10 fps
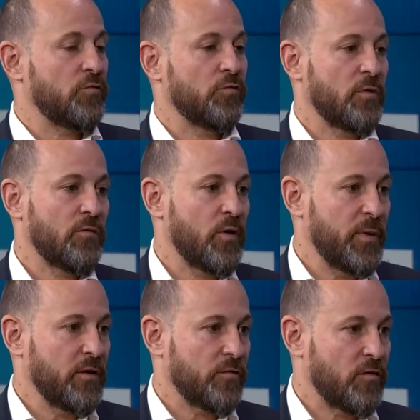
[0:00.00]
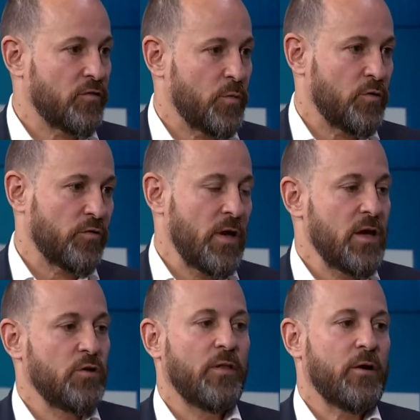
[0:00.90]
who's one of our biggest customers,
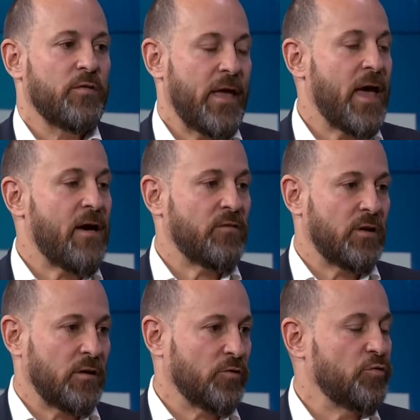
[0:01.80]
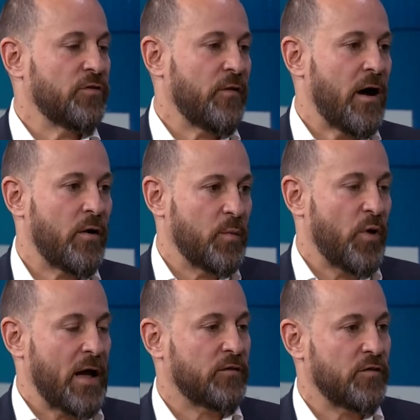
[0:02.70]
you know, they have an inclusive hiring
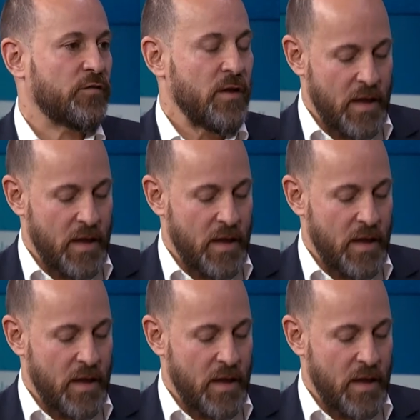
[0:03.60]
practice.